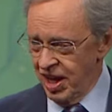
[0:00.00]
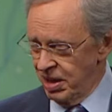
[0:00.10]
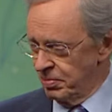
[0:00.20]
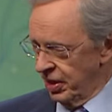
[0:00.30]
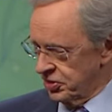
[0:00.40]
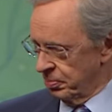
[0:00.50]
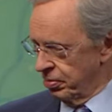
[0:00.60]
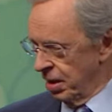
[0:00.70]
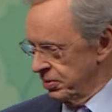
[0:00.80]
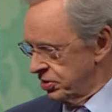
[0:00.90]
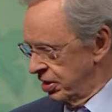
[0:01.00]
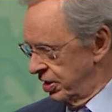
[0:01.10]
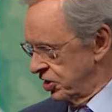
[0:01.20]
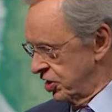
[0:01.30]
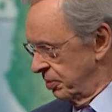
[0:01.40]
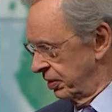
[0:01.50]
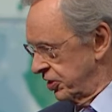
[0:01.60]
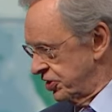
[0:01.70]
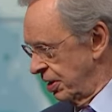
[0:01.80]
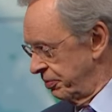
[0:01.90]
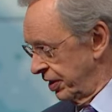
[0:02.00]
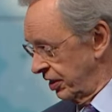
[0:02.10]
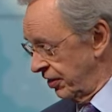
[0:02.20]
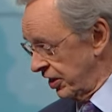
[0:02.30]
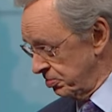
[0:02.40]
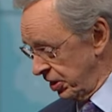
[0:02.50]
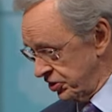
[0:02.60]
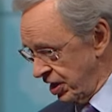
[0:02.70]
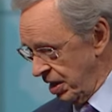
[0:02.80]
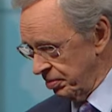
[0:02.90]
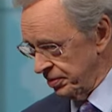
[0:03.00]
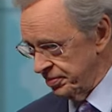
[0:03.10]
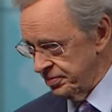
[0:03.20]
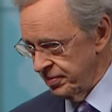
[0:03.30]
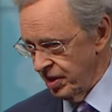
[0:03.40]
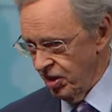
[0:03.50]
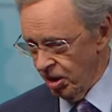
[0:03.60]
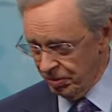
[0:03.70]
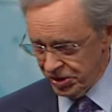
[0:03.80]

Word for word: He makes a promise conditioned upon something that must happen or